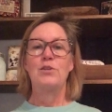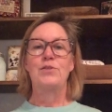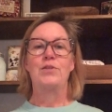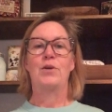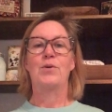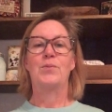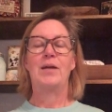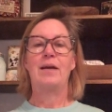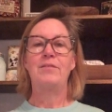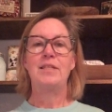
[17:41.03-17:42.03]
So
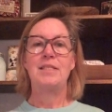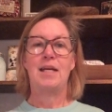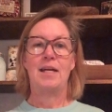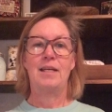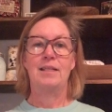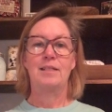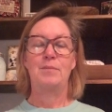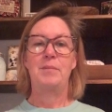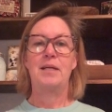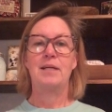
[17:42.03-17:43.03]
what I've decided
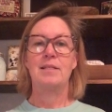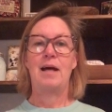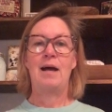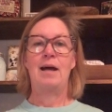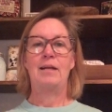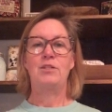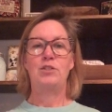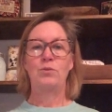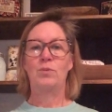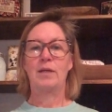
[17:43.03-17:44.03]
is, because I
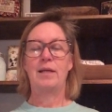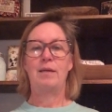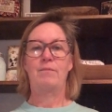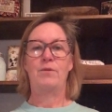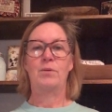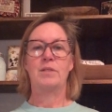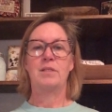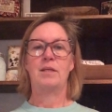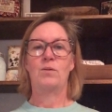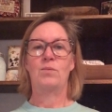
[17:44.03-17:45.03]
do want to keep
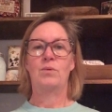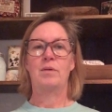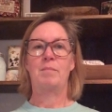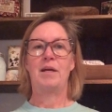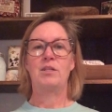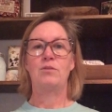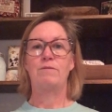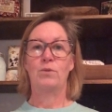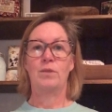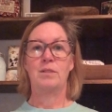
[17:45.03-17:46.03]
focusing on my 2
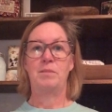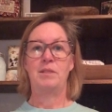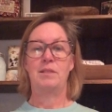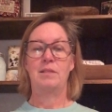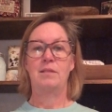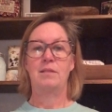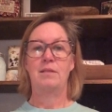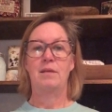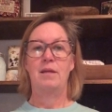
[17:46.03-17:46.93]
focus pieces